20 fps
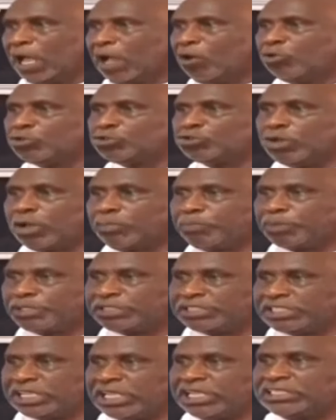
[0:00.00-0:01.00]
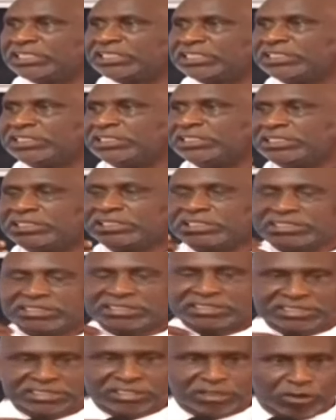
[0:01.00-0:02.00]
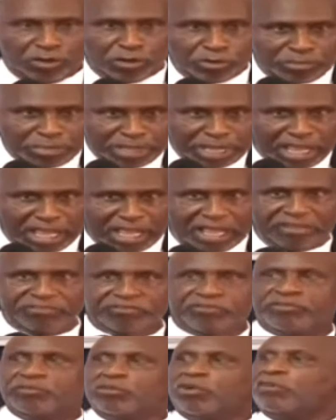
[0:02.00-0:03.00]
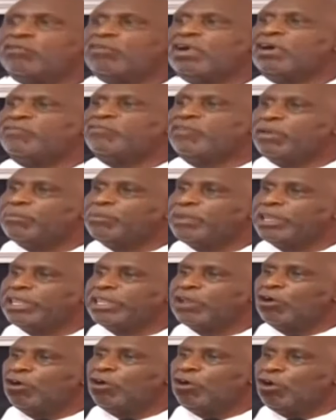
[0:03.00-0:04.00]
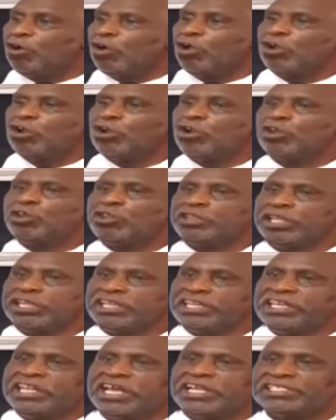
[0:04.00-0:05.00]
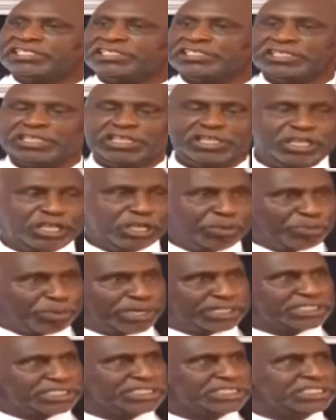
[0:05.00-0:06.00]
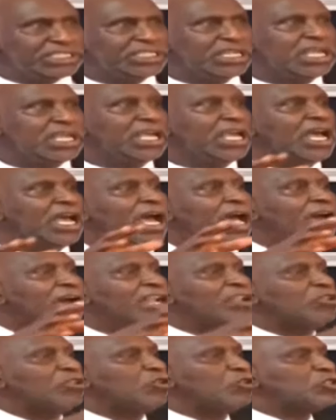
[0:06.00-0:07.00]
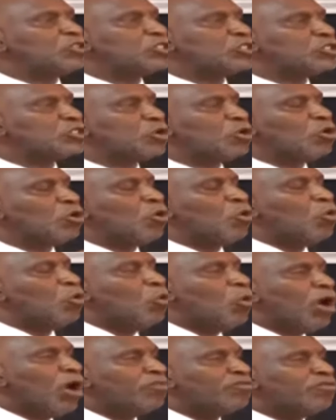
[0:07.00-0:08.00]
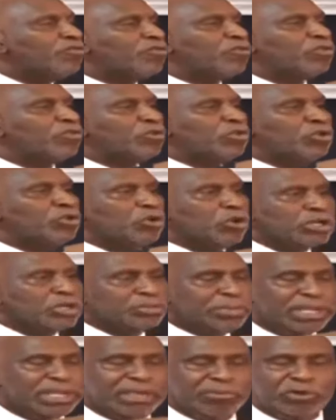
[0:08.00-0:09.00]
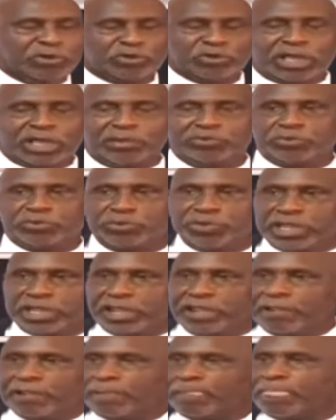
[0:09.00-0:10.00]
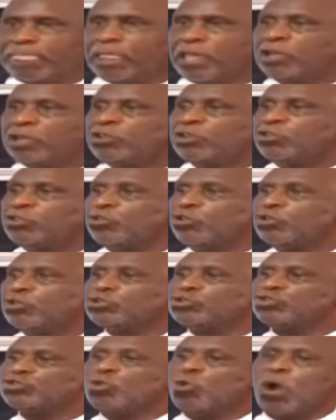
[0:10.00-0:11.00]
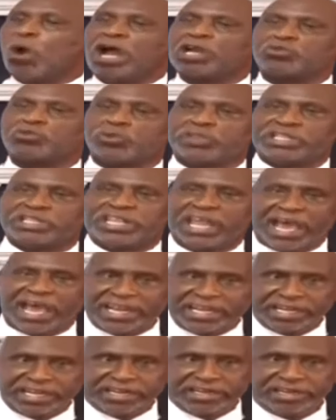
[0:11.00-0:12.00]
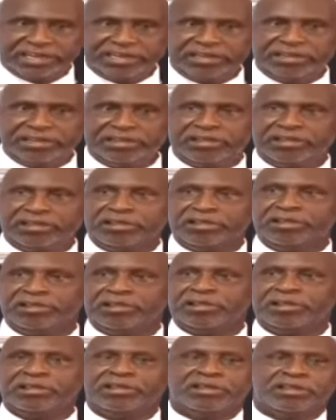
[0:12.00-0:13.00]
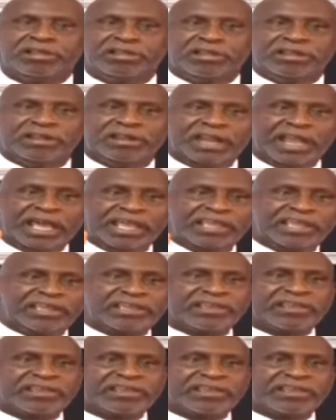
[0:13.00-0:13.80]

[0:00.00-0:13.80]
I want to appreciate on behalf of our family all the leaders here present and those who have not been able to come today, those who worked with Dad, like